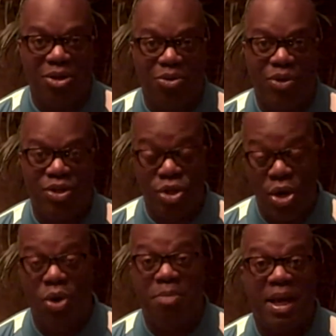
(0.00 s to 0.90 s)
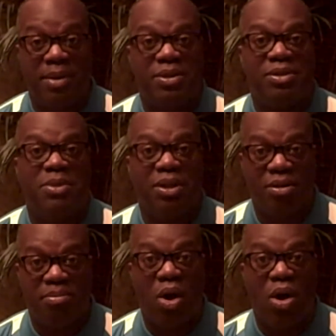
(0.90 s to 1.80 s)
would know about this particular
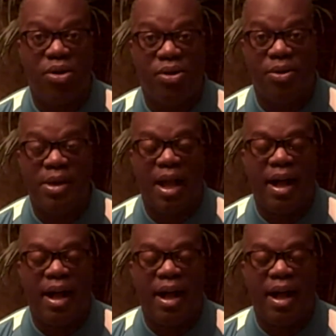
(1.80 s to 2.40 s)
partner,